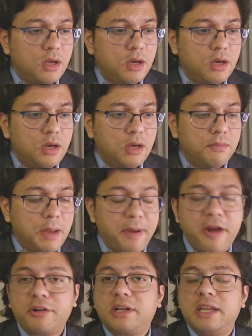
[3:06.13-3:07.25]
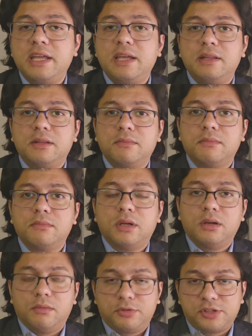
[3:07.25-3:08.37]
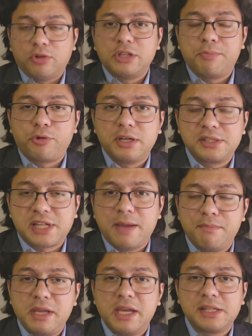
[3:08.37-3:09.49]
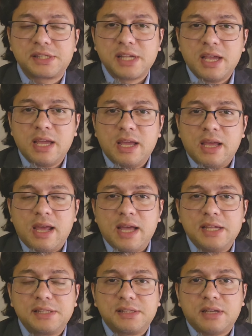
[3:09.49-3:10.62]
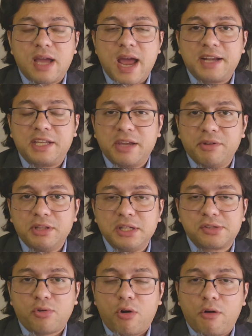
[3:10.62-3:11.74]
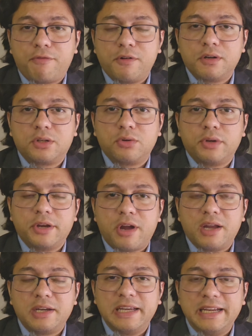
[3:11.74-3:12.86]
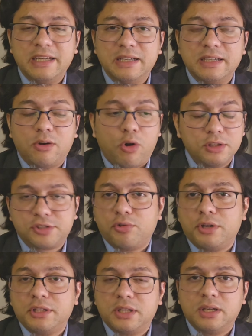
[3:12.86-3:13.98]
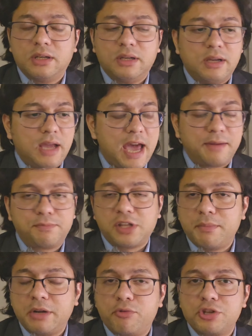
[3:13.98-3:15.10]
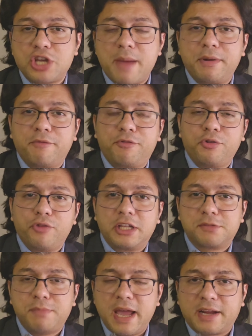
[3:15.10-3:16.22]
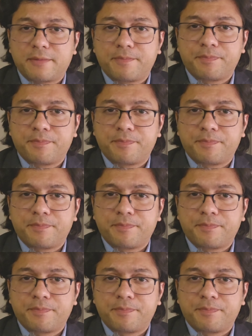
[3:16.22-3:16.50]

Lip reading: Apparently, Saudi Prince MBS had given this offer to Iran leader also in the Arab Summit, which happened a few weeks back.